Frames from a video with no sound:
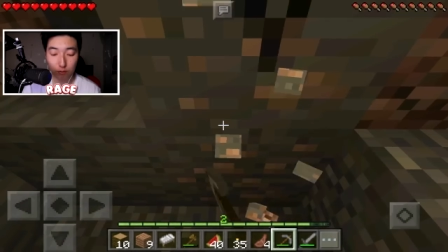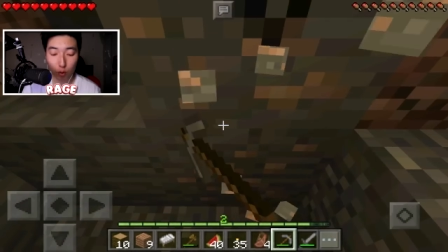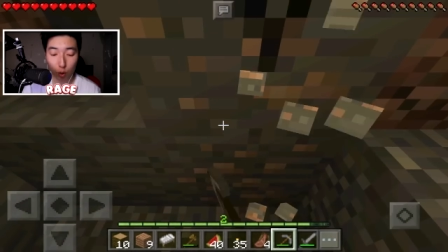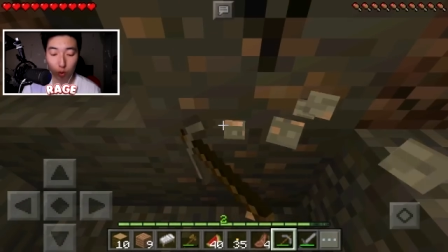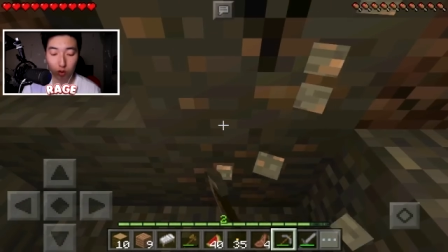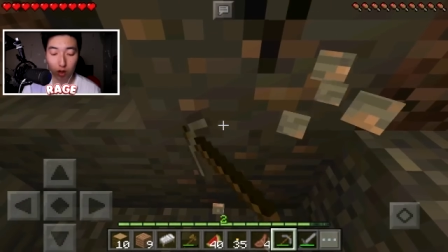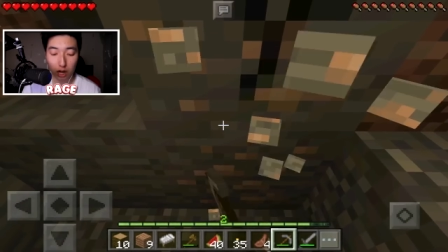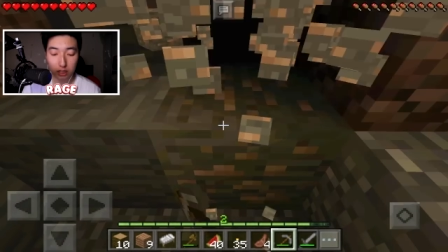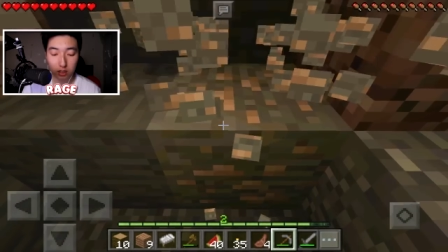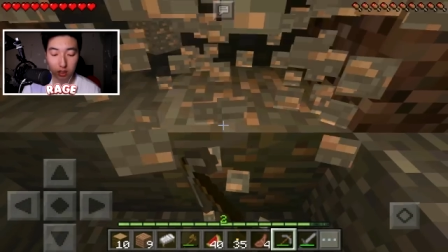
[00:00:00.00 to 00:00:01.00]
four
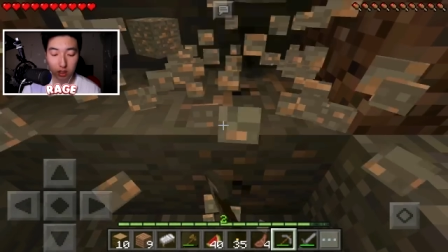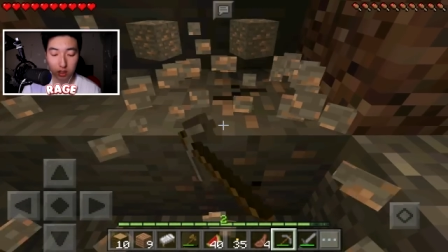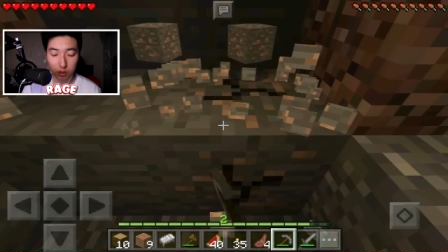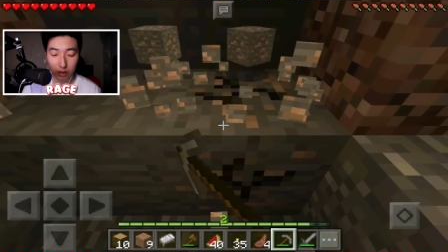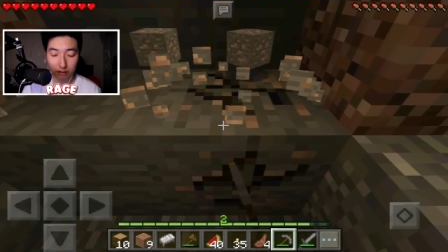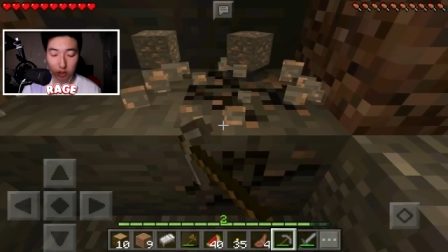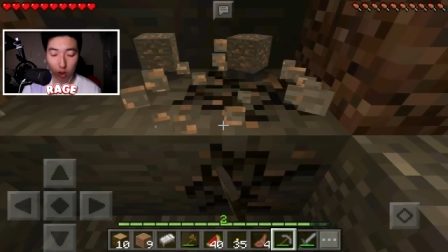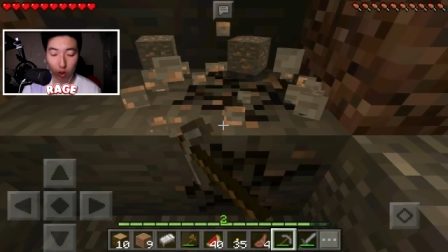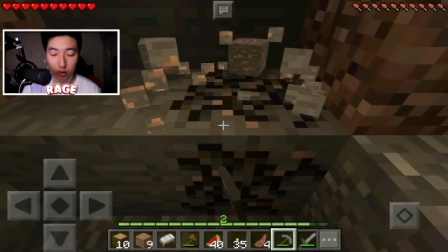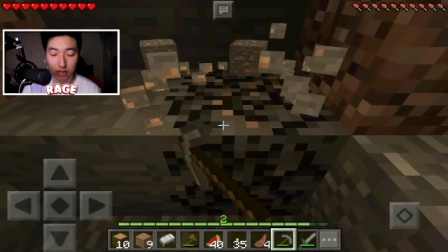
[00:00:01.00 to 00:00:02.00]
o'clock. So we have to
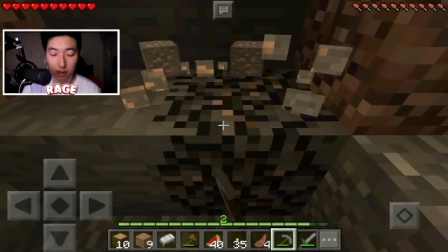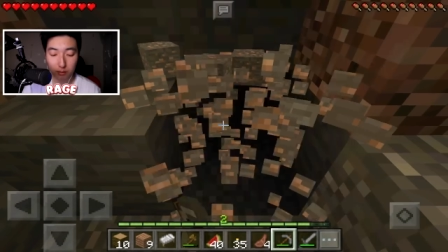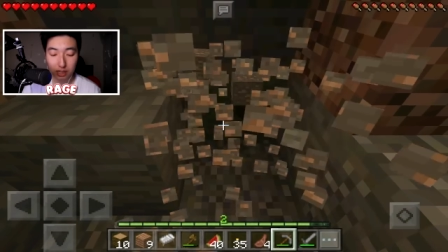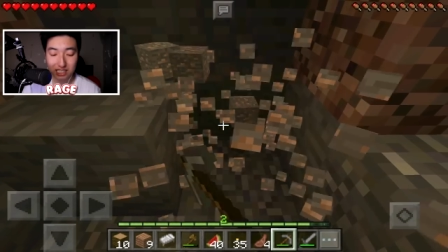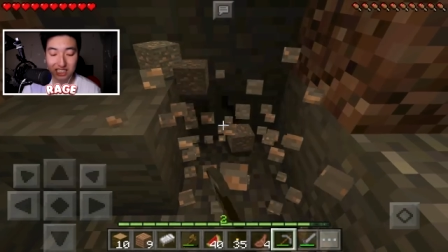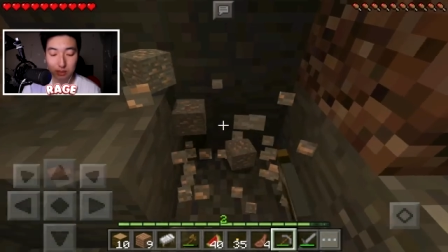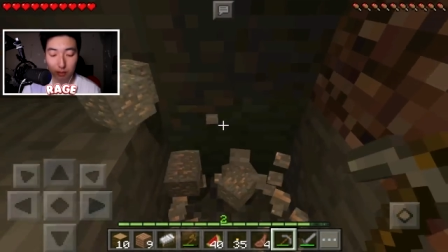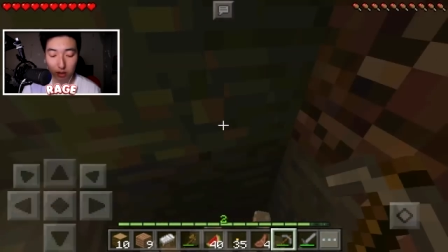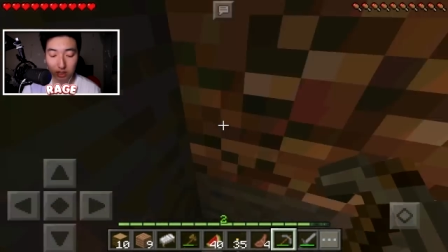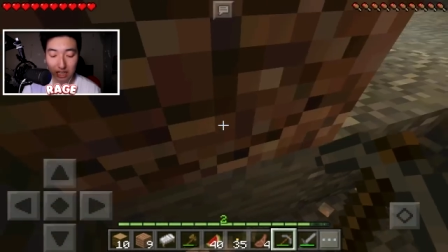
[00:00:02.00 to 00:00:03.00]
hurry up,
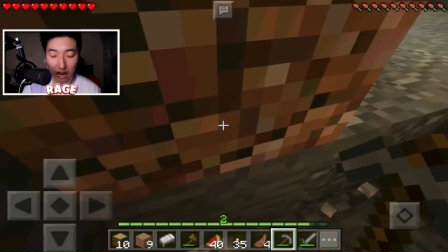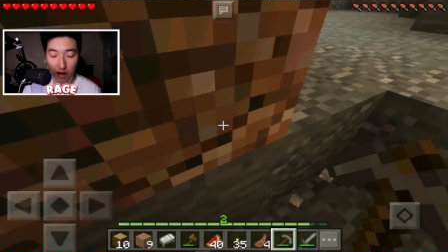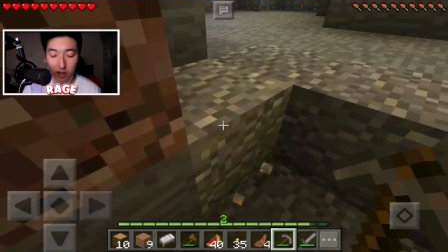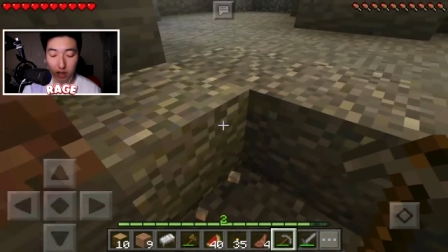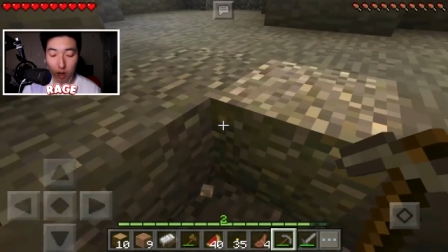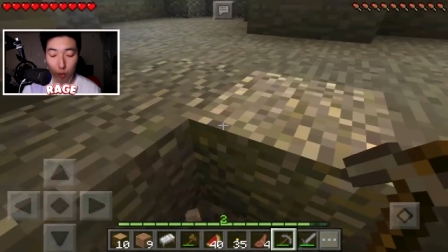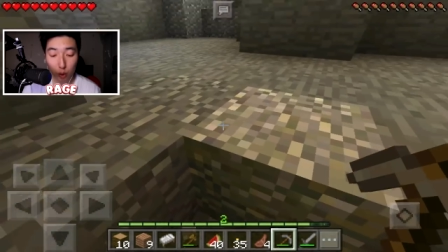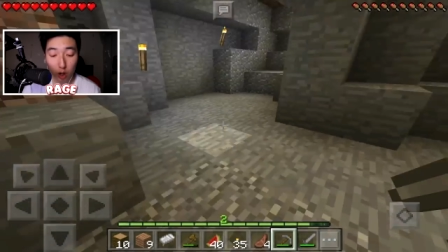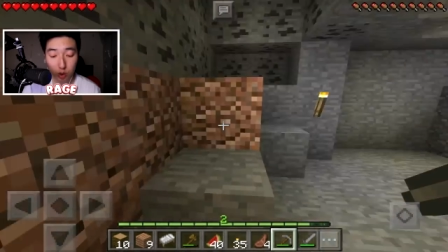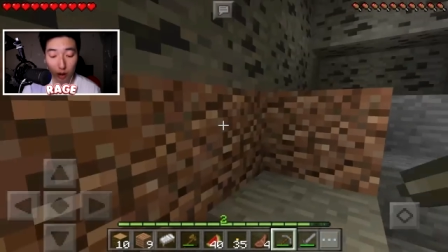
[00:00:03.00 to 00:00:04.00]
smelt the iron.
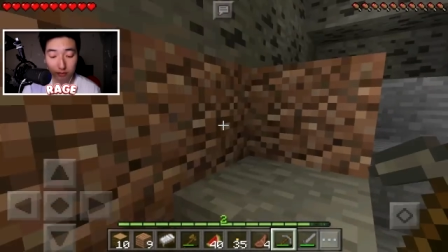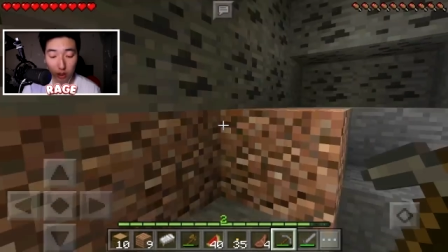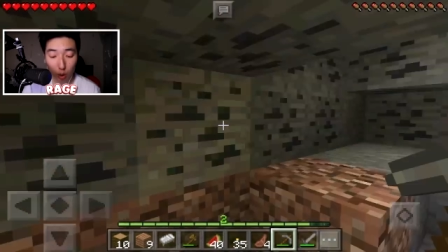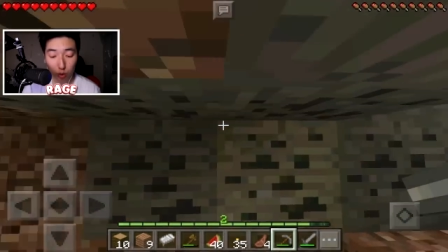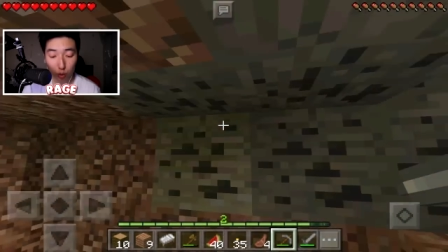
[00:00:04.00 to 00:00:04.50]
We also have to go